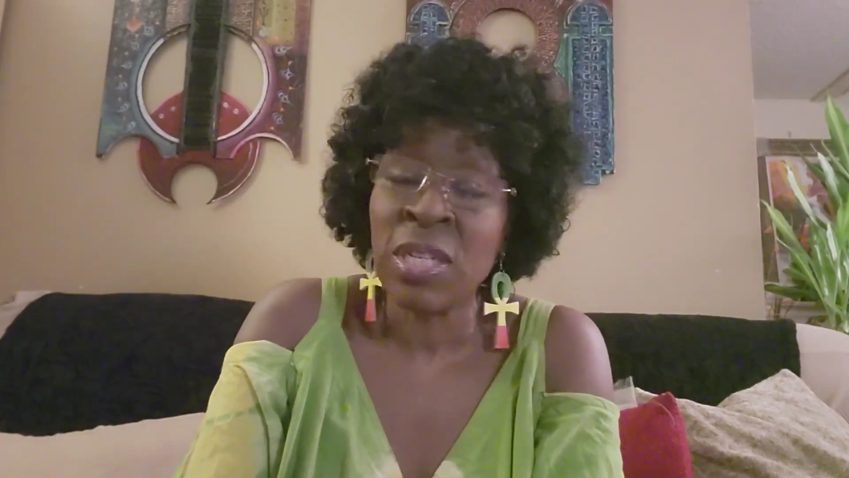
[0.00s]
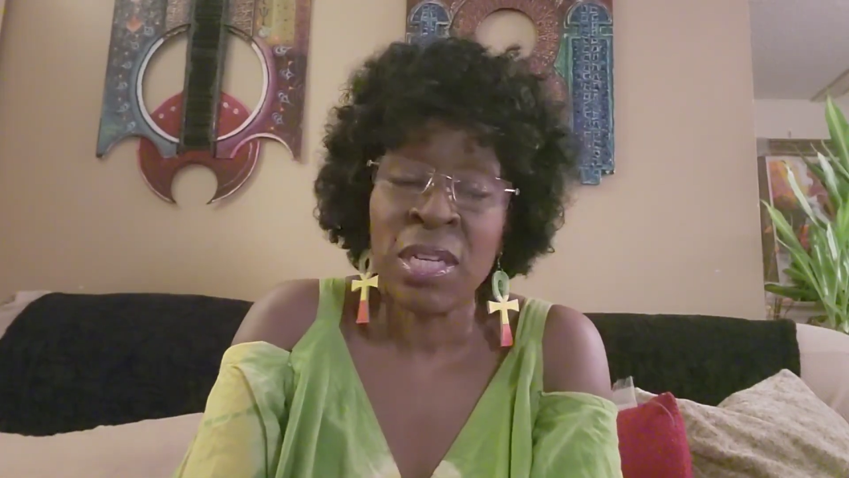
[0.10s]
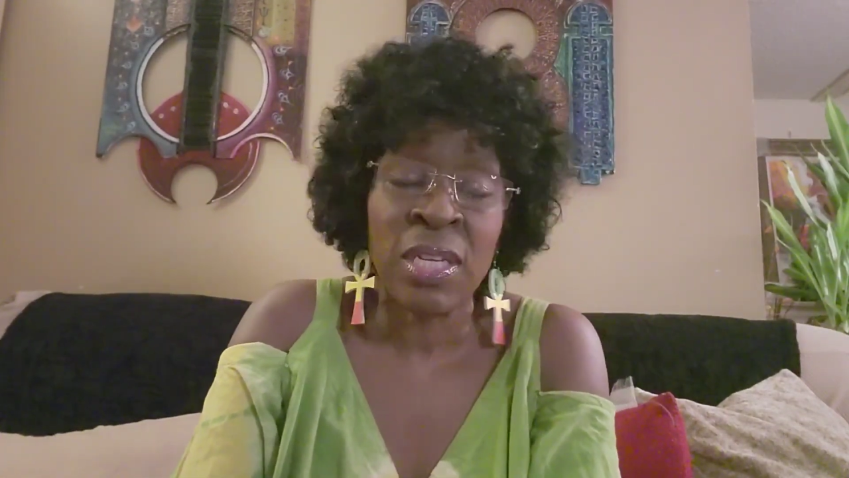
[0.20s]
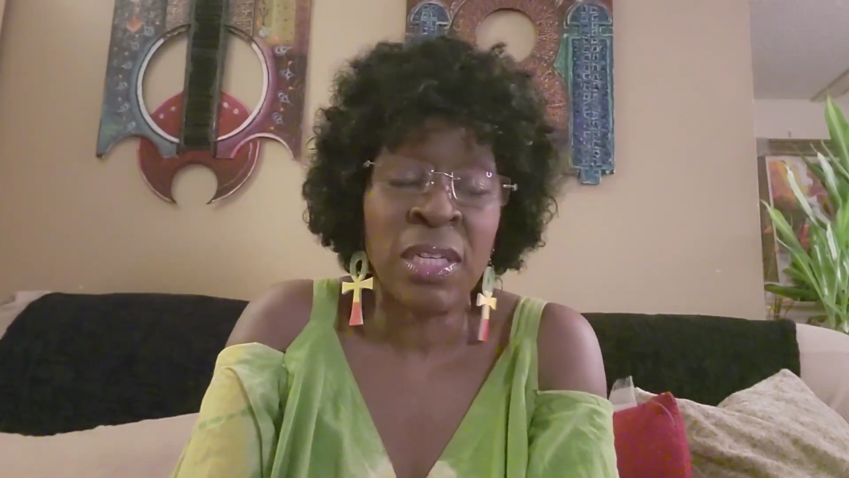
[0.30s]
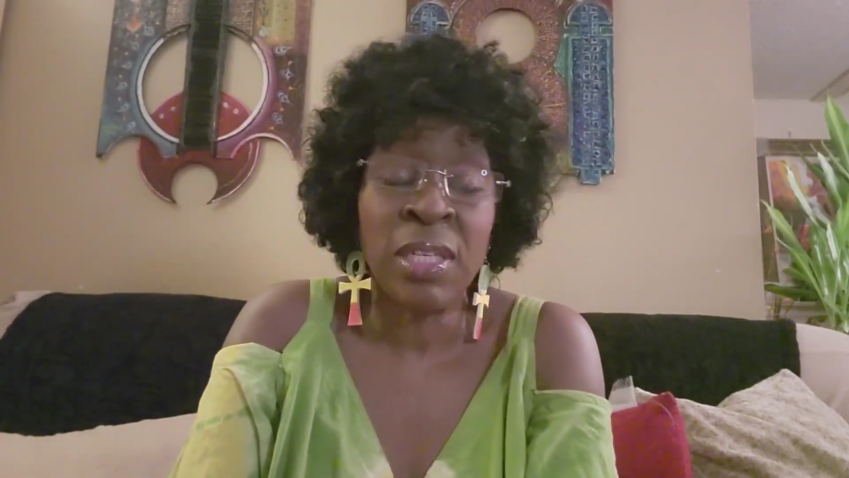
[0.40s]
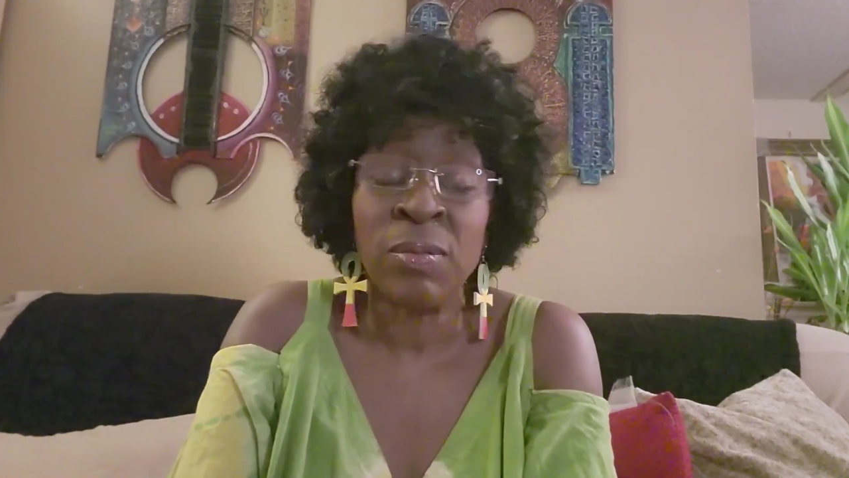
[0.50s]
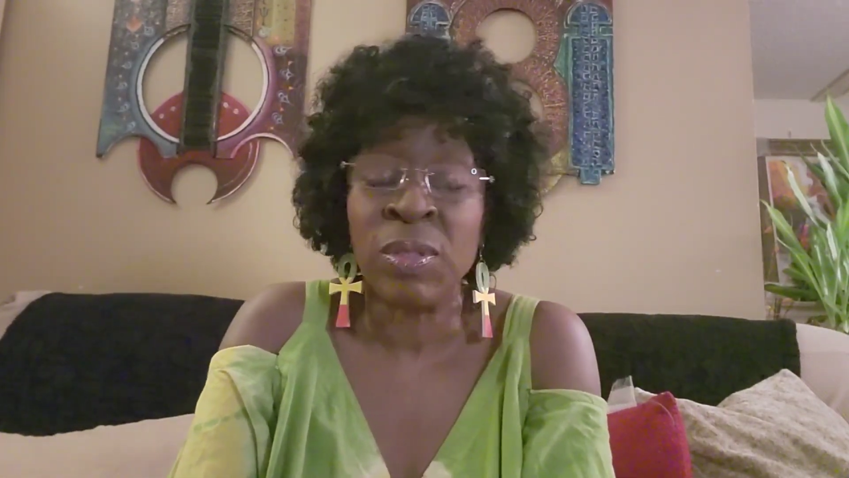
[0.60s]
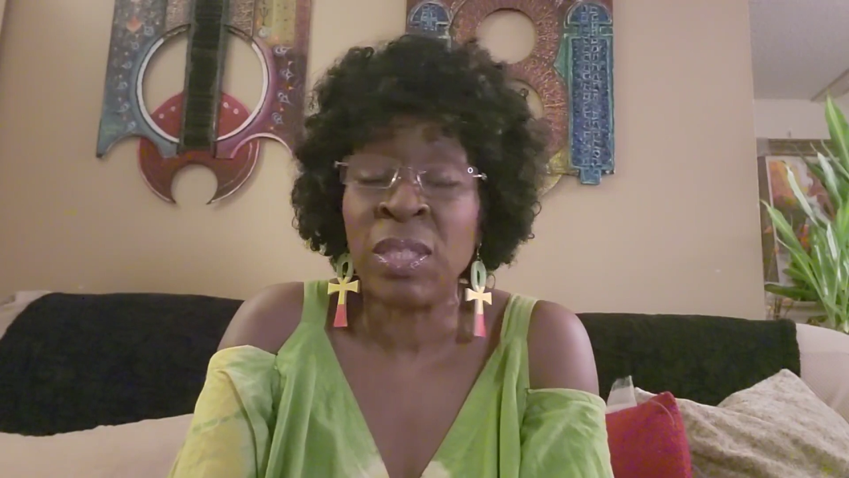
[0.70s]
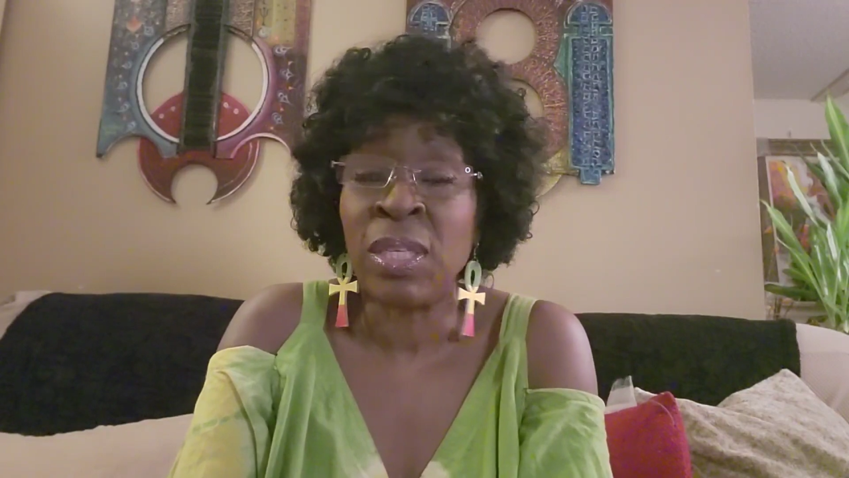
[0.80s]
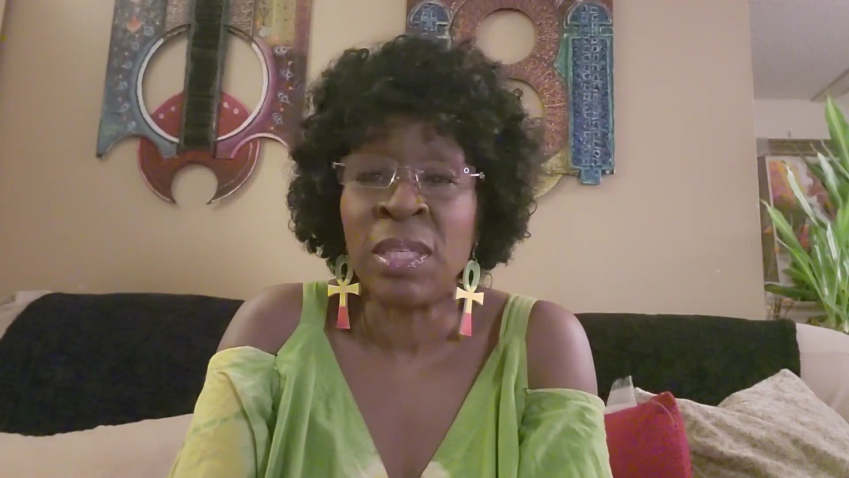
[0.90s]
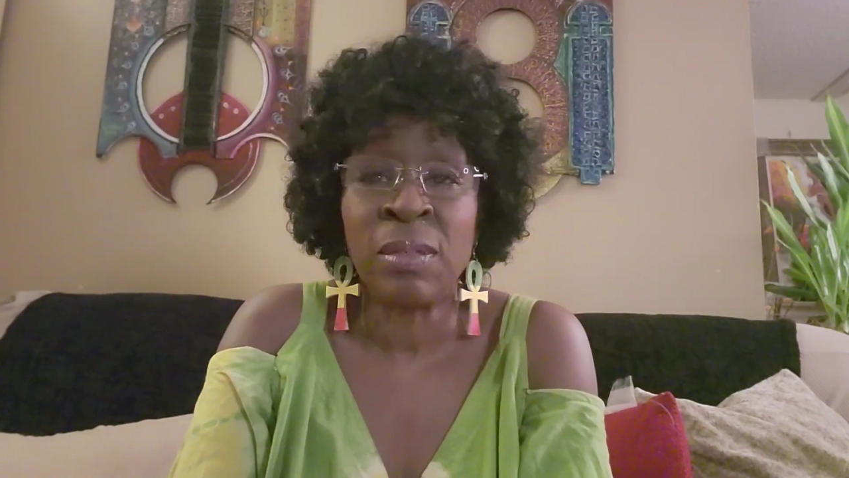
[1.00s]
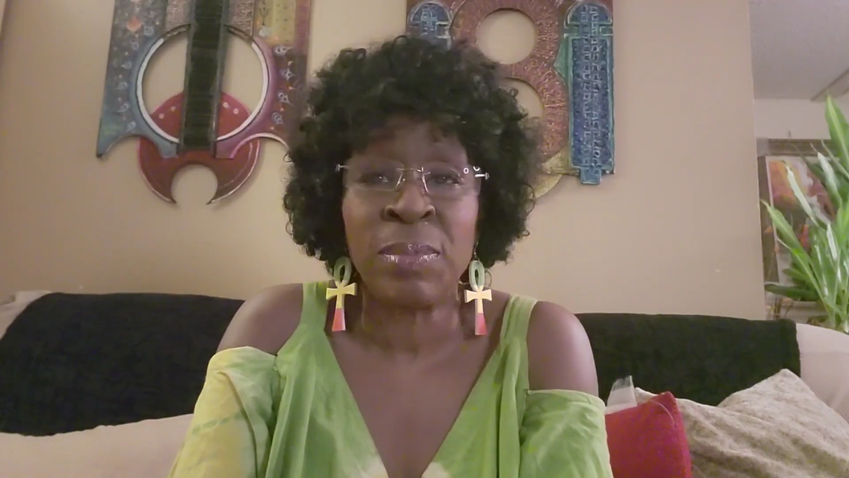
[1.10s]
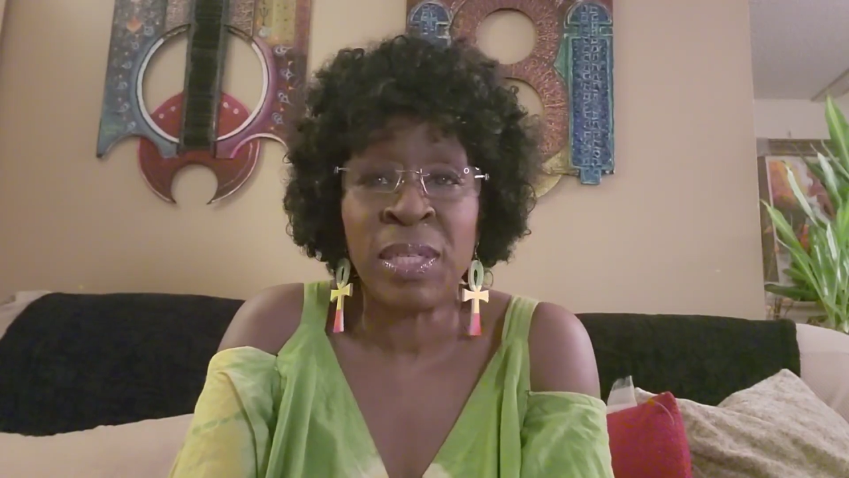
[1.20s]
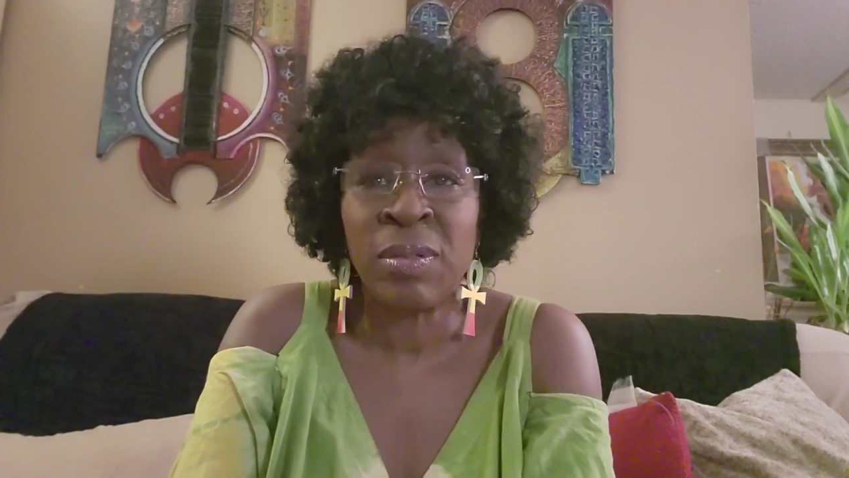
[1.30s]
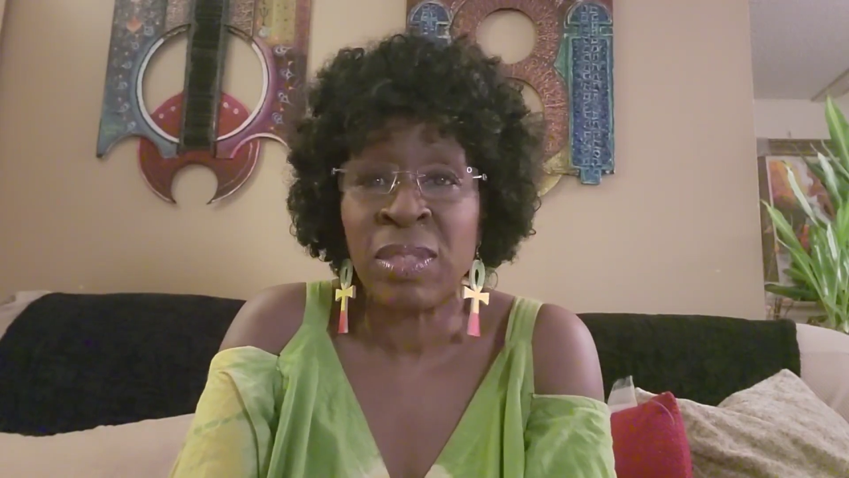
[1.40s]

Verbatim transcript: there. It was killing me.